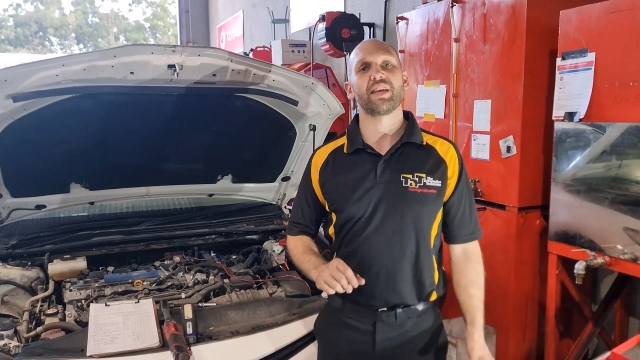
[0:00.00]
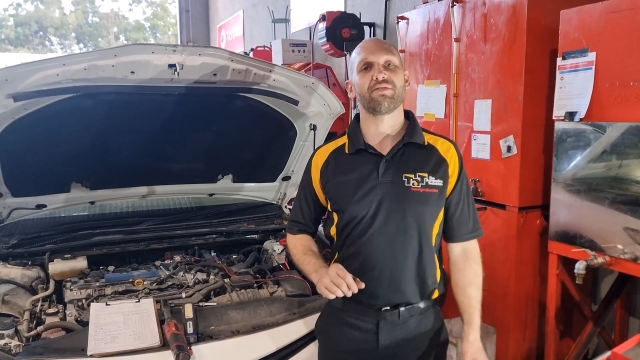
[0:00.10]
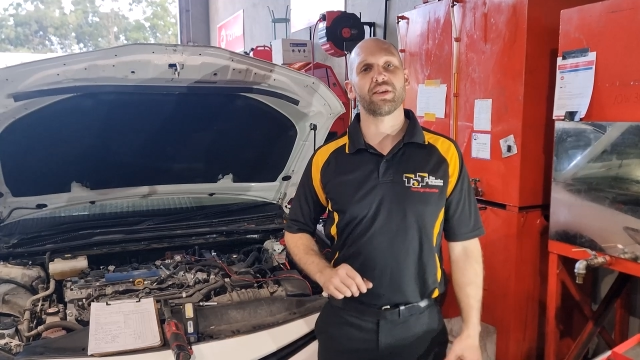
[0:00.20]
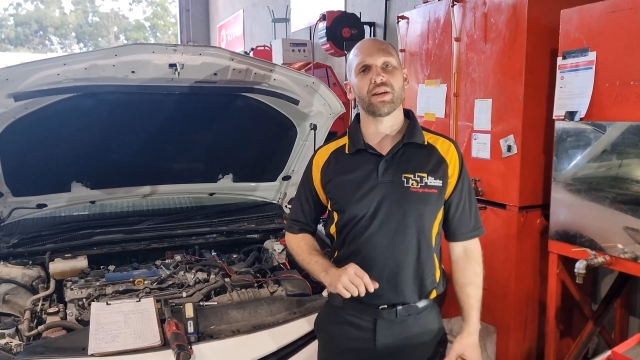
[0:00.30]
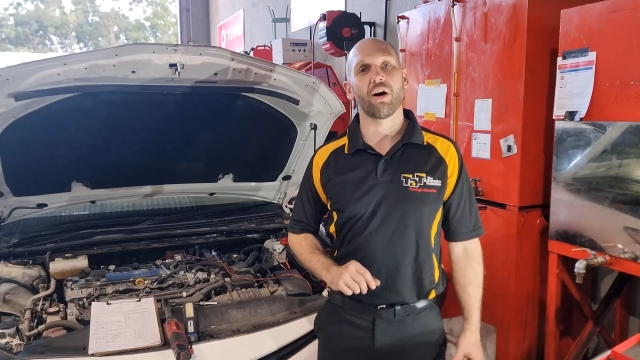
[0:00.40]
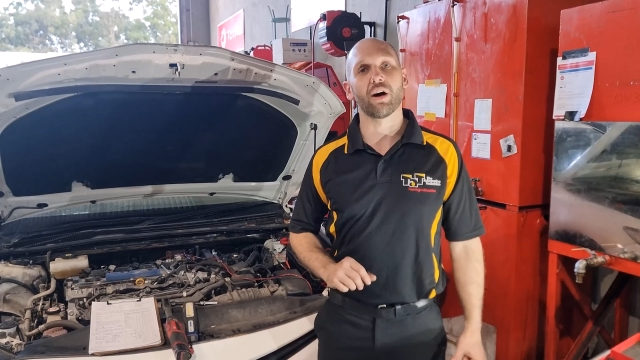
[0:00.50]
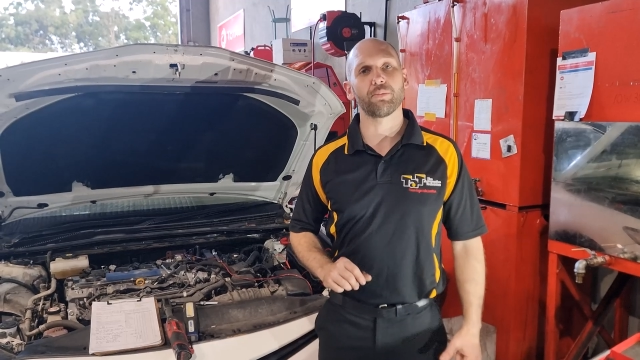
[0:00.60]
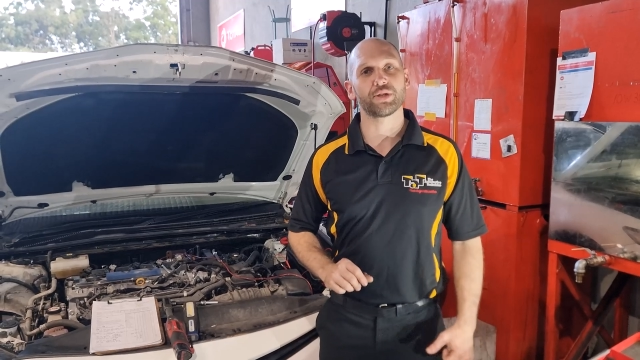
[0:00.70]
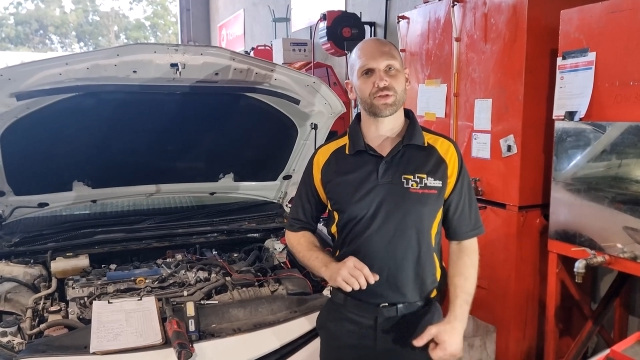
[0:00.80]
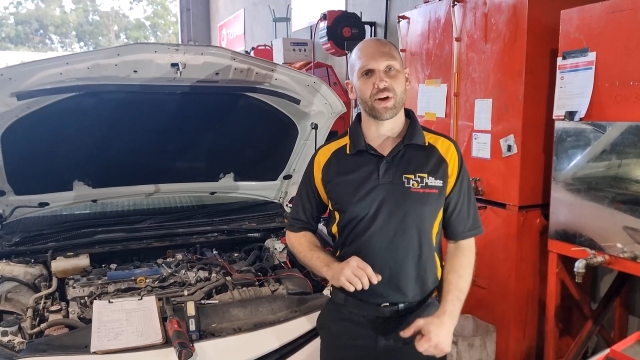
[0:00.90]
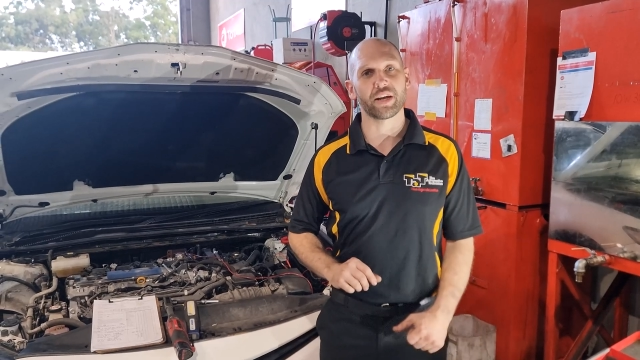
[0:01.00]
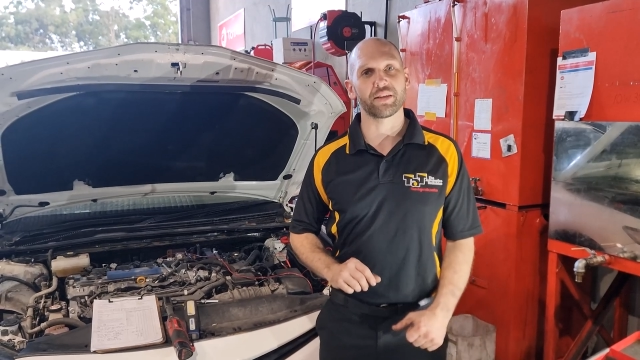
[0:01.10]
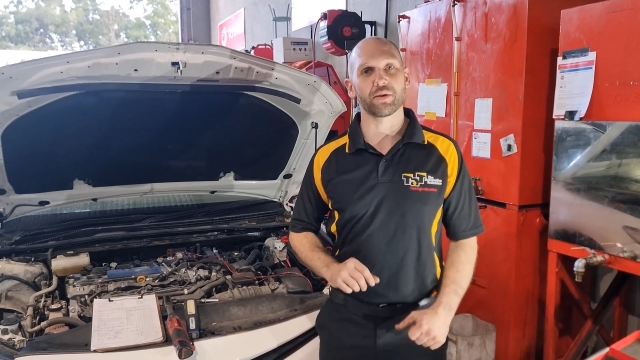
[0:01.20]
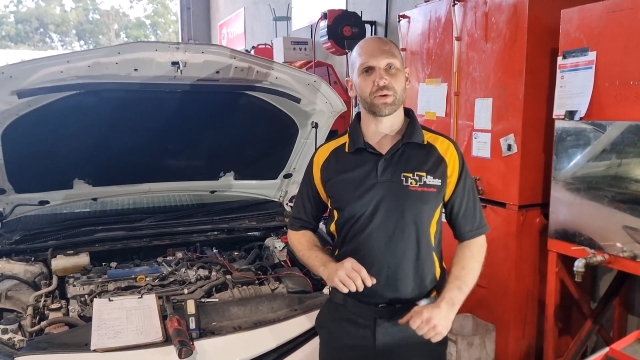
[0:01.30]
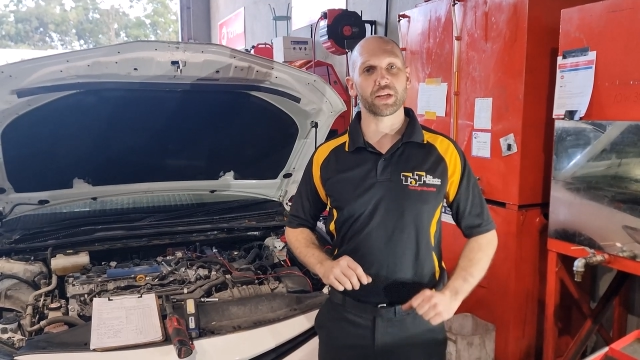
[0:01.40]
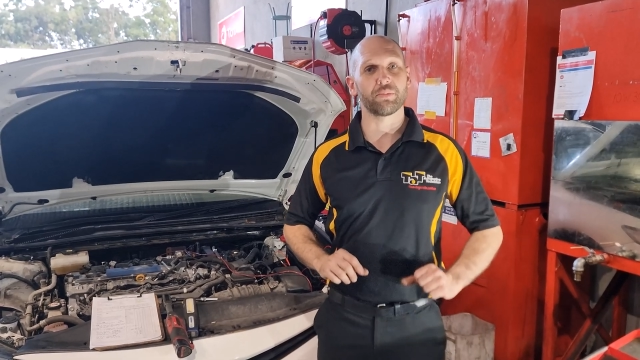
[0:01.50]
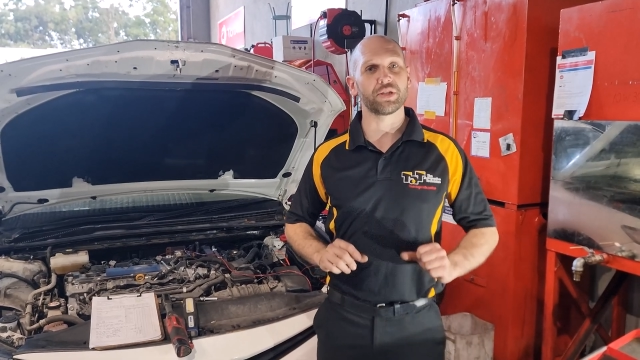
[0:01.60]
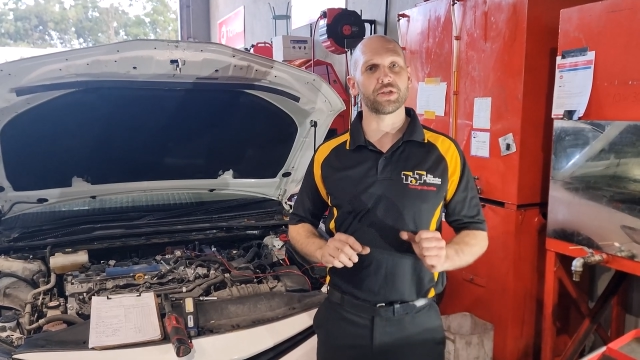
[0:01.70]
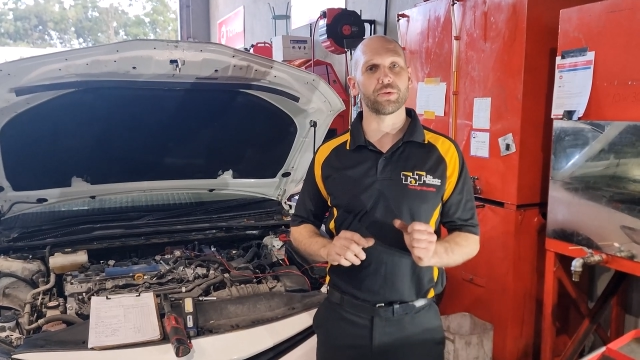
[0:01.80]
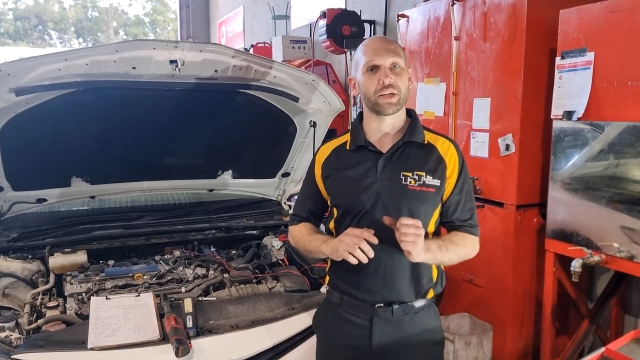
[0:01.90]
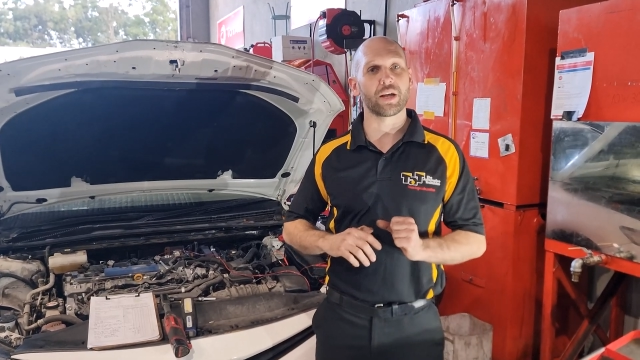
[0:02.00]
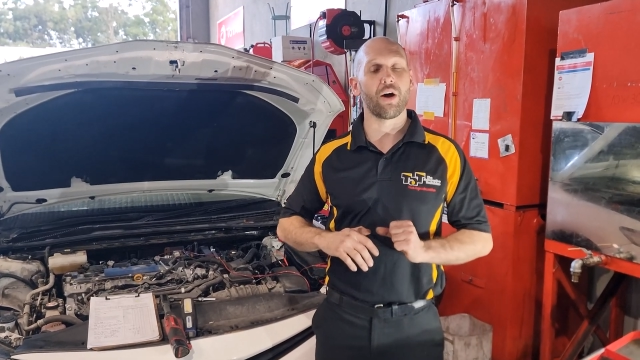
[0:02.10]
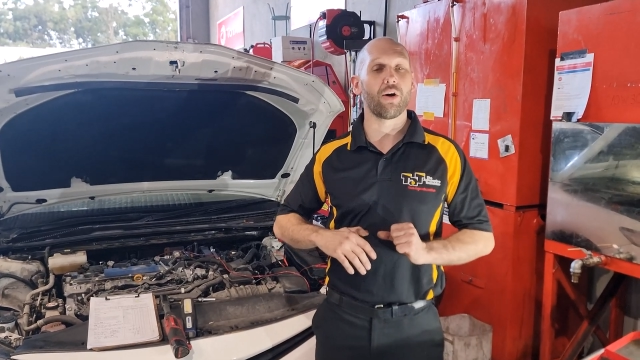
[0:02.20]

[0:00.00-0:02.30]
EV and hybrid training that we're going to be doing